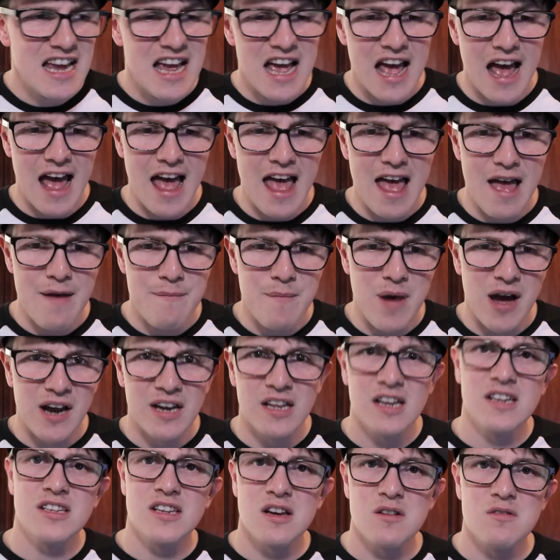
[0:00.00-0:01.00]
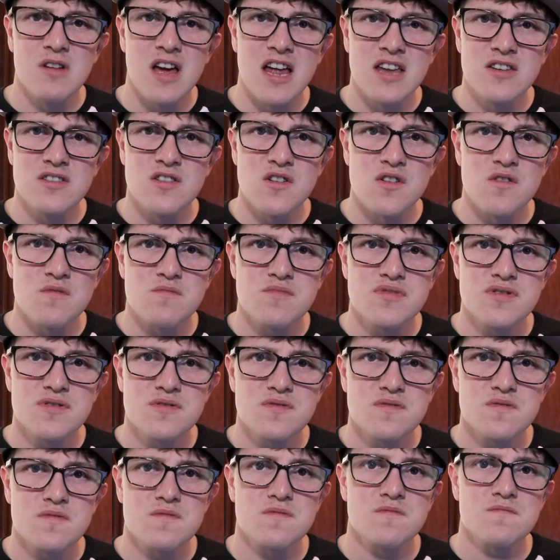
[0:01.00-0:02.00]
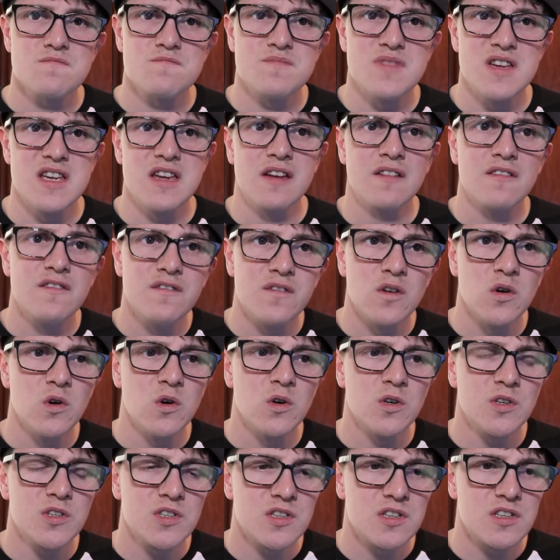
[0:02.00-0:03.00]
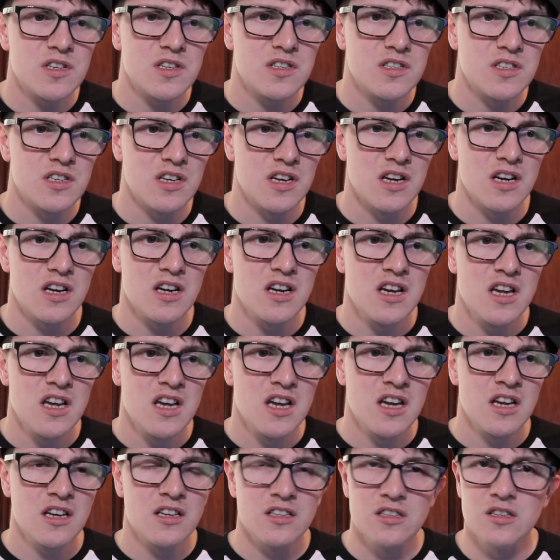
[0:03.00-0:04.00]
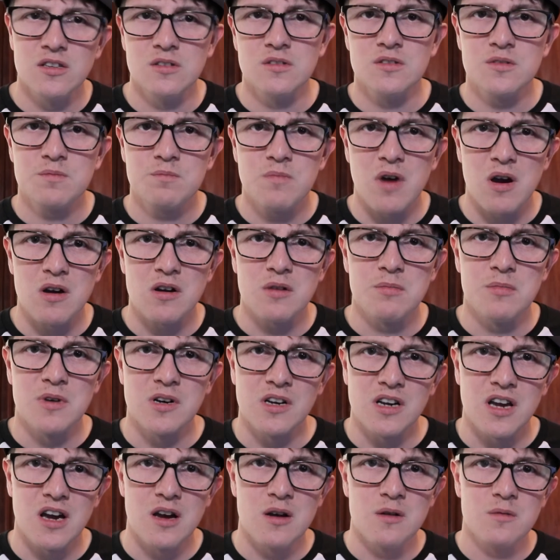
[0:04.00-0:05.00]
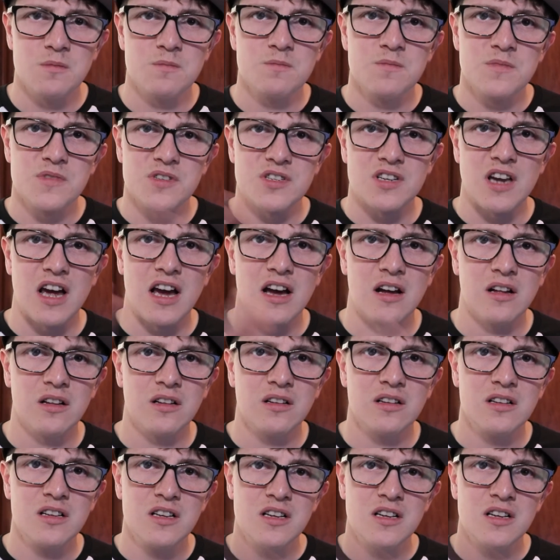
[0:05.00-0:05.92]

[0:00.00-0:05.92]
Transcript: and I don't end up being forced to use Pokemon Go style